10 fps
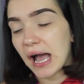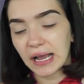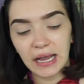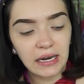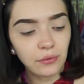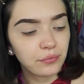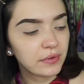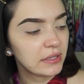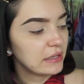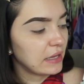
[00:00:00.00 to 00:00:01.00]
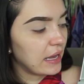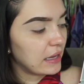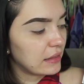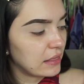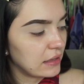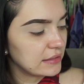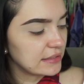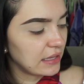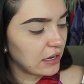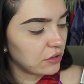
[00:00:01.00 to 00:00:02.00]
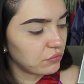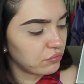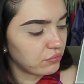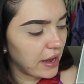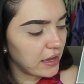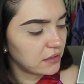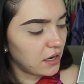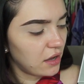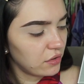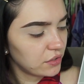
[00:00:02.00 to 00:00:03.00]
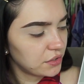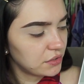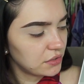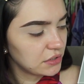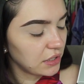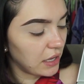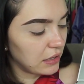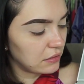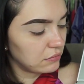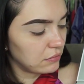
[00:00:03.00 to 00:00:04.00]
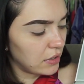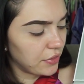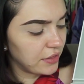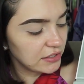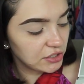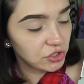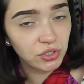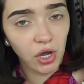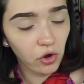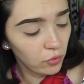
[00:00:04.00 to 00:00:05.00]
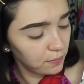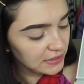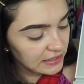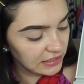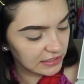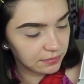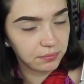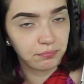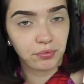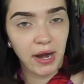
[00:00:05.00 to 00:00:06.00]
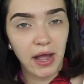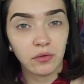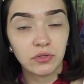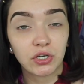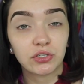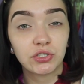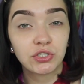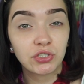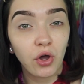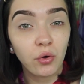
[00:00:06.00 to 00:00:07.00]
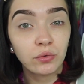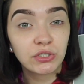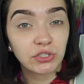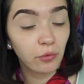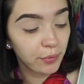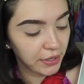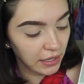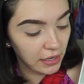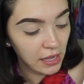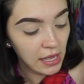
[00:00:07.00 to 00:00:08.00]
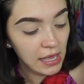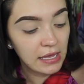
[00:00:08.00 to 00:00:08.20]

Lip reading: I kind of really like these like red colors, like these taupes, these browns are so, so pretty.